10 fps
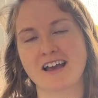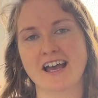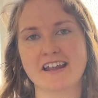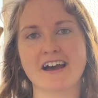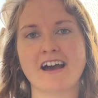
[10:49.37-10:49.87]

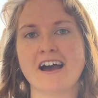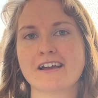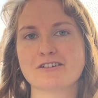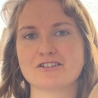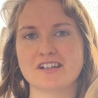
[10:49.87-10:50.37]
And I
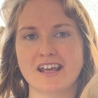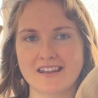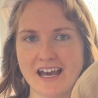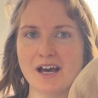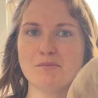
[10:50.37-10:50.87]
understand
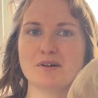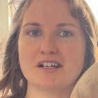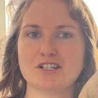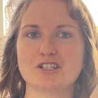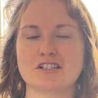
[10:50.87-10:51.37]
that, but
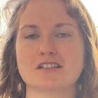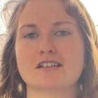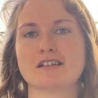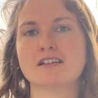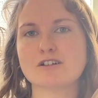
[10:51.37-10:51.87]
it's just
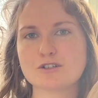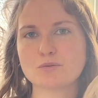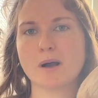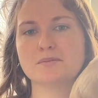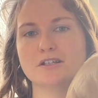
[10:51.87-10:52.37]
the little
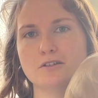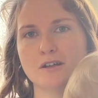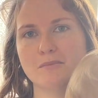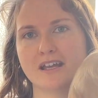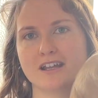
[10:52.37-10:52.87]
swaps that you
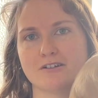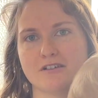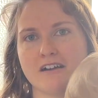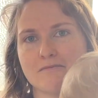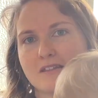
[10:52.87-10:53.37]
can make in your
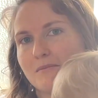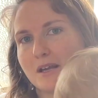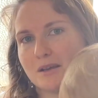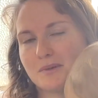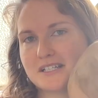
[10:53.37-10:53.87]
life that make
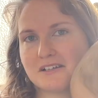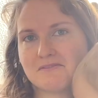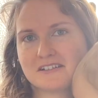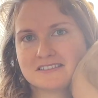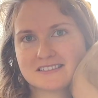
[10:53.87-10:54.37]
a big
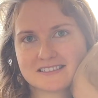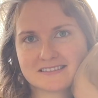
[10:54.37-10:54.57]
difference.